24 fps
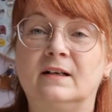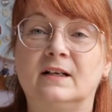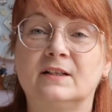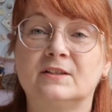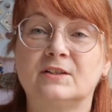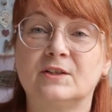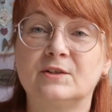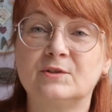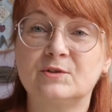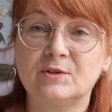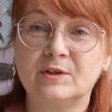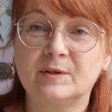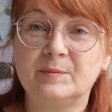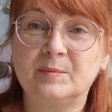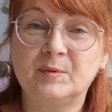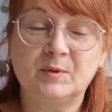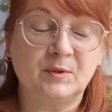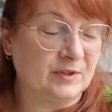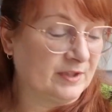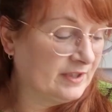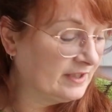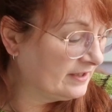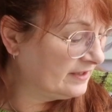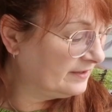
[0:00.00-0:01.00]
I told you I'd
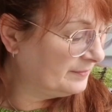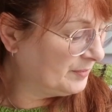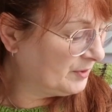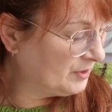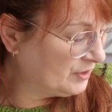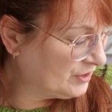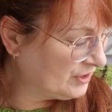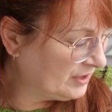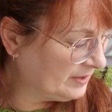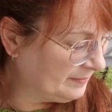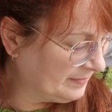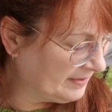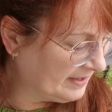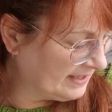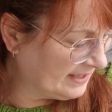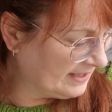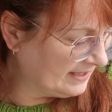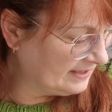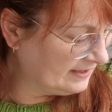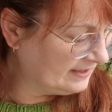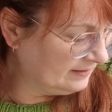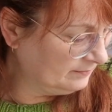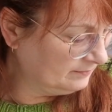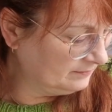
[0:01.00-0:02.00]
bought another project
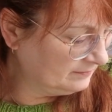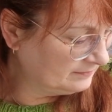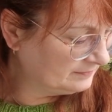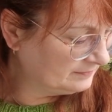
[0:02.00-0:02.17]
bag.